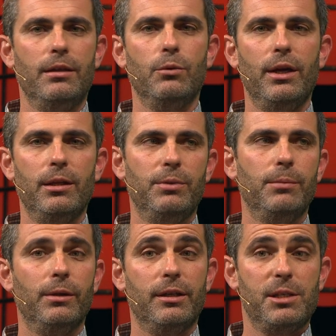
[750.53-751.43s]
and the way that
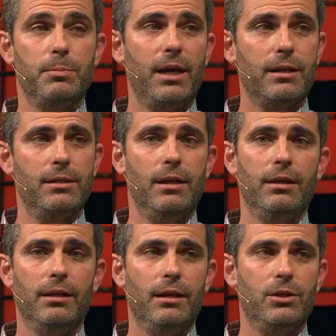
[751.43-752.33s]
people expect to
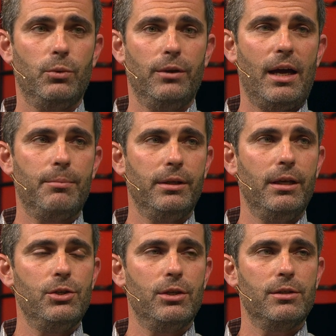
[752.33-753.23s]
engage with
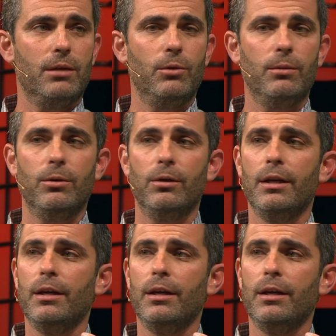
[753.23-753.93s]
applications on mobile